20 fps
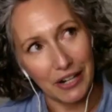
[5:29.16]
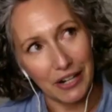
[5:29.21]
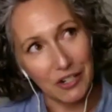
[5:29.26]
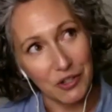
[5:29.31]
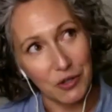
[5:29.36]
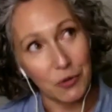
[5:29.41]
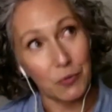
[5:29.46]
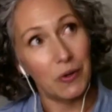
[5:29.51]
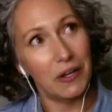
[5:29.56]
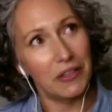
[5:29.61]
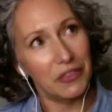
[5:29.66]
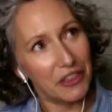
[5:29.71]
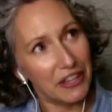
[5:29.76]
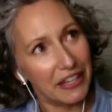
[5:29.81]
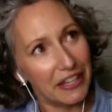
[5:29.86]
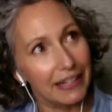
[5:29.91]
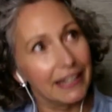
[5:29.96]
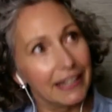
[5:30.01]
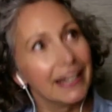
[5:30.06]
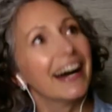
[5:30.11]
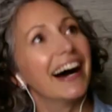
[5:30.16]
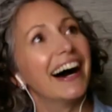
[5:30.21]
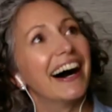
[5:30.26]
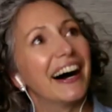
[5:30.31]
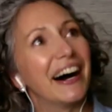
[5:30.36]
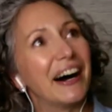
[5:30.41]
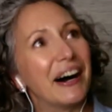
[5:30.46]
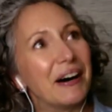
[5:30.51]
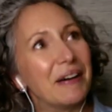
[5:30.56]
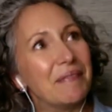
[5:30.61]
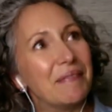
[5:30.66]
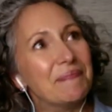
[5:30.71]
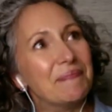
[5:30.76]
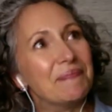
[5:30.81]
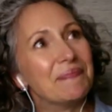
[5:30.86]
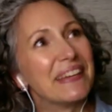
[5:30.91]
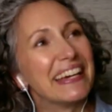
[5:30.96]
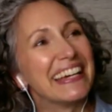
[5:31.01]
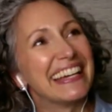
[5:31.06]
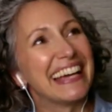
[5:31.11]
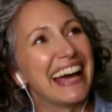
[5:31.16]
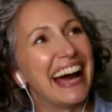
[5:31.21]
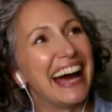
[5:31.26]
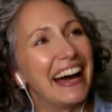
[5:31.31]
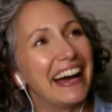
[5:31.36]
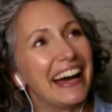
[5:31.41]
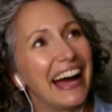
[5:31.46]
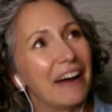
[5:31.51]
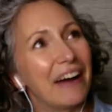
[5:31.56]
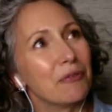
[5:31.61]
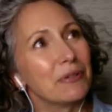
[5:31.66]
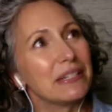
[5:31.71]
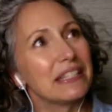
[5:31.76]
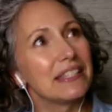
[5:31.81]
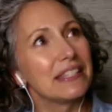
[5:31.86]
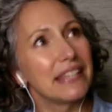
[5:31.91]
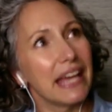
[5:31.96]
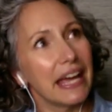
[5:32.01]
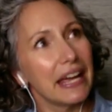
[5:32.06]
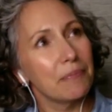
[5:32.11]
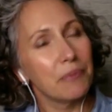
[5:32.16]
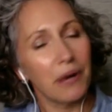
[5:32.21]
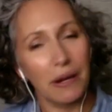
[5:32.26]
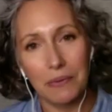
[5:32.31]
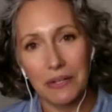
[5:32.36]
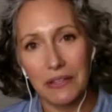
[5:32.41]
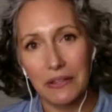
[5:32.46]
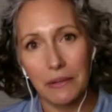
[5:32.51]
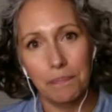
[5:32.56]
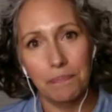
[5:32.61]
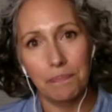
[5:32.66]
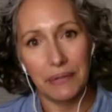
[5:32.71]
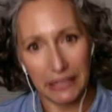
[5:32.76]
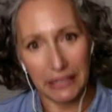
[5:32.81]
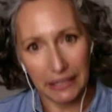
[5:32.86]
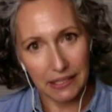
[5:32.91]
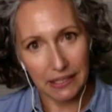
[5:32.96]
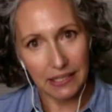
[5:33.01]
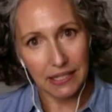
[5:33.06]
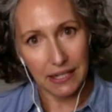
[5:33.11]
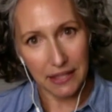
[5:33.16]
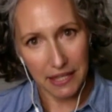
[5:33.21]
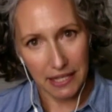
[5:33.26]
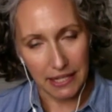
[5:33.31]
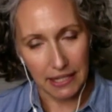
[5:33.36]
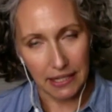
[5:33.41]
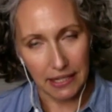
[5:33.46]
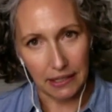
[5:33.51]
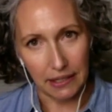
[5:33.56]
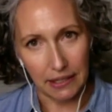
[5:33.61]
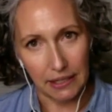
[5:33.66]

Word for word: the one thing. Um, I would say probably the biggest thing